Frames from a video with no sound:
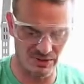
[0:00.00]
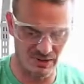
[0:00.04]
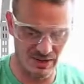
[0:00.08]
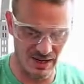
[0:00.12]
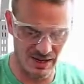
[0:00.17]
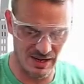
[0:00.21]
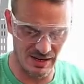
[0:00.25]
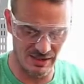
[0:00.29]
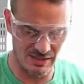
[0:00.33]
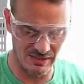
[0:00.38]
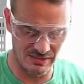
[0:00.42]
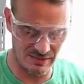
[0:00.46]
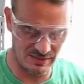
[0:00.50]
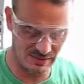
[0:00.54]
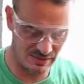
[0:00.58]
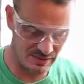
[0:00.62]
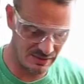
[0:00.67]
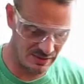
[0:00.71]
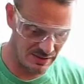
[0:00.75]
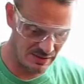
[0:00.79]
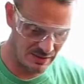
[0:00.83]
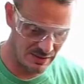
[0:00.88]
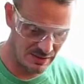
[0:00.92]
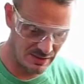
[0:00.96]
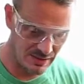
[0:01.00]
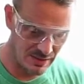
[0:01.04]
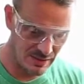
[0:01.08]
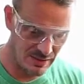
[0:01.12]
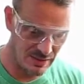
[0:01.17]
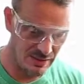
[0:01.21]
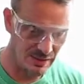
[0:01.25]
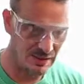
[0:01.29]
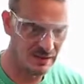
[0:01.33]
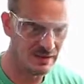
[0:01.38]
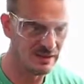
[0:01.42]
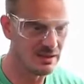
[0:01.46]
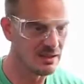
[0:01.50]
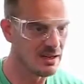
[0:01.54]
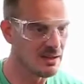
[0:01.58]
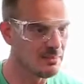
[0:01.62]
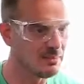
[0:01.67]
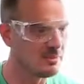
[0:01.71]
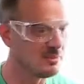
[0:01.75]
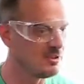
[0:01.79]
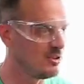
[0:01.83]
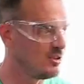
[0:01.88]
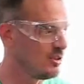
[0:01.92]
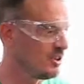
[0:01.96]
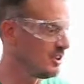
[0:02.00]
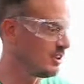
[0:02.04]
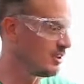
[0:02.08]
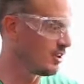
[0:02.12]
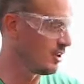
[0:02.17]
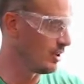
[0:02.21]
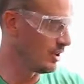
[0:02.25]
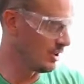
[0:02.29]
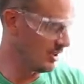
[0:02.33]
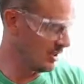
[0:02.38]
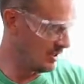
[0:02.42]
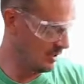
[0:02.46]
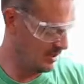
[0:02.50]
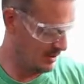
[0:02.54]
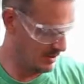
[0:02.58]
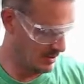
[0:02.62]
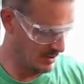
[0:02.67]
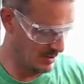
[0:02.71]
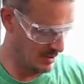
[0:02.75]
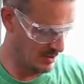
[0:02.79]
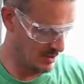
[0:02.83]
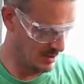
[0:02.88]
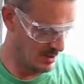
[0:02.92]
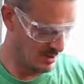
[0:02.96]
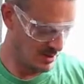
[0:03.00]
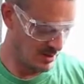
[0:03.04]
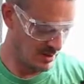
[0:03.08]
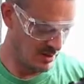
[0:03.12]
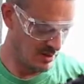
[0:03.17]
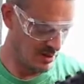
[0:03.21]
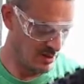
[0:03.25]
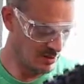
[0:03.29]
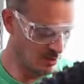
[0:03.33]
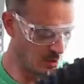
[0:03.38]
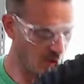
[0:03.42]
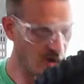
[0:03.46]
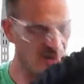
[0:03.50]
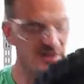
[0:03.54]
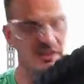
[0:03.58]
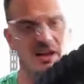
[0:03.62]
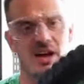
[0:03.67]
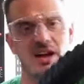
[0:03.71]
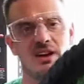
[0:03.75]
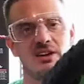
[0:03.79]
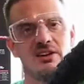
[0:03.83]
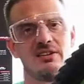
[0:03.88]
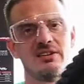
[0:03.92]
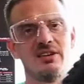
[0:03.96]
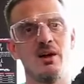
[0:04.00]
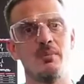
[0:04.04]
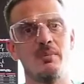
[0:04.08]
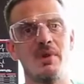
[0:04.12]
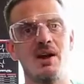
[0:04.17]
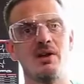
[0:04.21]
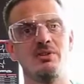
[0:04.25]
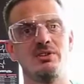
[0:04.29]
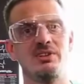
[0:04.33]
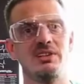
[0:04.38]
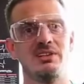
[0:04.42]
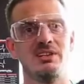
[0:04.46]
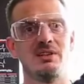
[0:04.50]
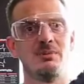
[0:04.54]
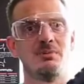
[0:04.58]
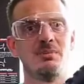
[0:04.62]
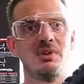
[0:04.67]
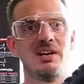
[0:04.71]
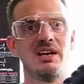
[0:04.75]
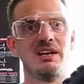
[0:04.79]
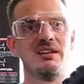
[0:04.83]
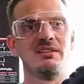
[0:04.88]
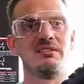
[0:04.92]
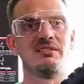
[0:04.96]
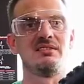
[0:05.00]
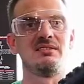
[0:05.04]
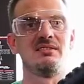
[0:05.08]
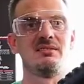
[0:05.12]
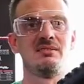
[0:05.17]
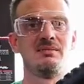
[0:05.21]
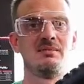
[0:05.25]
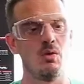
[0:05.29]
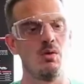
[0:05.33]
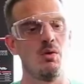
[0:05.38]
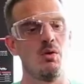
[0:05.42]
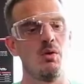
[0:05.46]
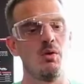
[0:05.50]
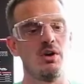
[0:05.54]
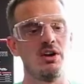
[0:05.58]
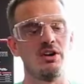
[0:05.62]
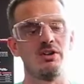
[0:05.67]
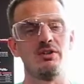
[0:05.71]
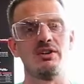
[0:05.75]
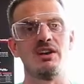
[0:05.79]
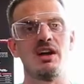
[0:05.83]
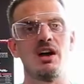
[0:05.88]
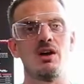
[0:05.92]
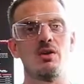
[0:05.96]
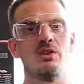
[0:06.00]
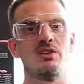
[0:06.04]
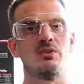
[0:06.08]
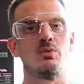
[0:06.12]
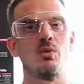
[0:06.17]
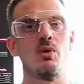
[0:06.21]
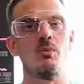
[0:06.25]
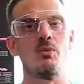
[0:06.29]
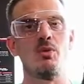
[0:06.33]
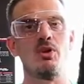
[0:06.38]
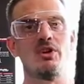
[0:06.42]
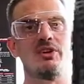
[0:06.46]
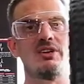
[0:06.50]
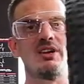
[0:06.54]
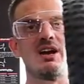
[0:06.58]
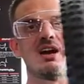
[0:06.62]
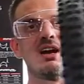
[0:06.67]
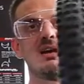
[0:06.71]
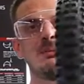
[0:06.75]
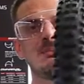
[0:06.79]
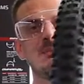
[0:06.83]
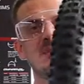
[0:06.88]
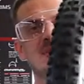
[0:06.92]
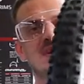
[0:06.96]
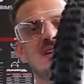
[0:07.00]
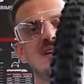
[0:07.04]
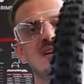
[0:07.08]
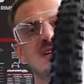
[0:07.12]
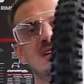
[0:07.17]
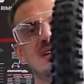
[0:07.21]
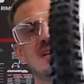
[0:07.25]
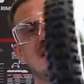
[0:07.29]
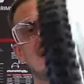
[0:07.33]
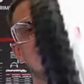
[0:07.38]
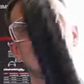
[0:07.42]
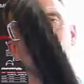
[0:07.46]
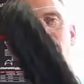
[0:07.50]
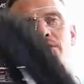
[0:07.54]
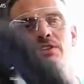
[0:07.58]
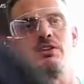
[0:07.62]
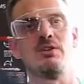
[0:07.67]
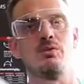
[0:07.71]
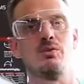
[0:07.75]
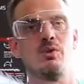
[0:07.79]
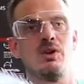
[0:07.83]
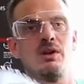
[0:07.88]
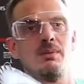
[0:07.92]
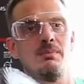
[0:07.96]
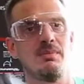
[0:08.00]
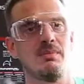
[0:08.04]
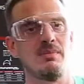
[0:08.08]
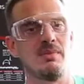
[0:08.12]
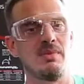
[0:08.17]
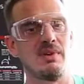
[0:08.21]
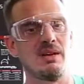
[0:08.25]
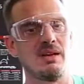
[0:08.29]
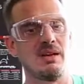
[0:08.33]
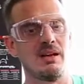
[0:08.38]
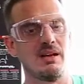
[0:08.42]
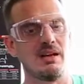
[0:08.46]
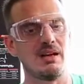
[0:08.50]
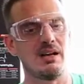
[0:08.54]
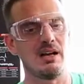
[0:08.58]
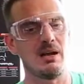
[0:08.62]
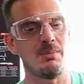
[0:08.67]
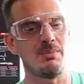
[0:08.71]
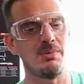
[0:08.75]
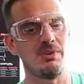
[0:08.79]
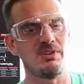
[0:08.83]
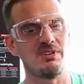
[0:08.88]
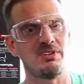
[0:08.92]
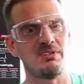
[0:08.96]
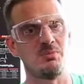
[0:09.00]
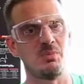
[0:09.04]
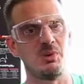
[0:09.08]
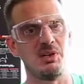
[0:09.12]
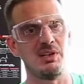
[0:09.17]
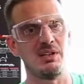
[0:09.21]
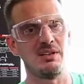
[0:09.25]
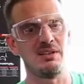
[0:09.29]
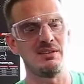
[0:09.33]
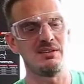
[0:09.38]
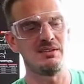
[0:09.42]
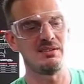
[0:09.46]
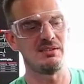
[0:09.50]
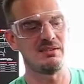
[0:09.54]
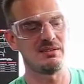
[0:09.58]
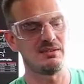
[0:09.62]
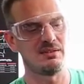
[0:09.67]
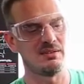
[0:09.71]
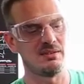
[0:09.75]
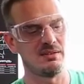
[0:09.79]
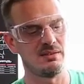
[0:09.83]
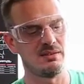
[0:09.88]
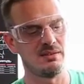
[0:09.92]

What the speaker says: sides. Yep, looking good. So our tire is now mounted in place. What we want to do now is one more time, give the rim a couple of spins,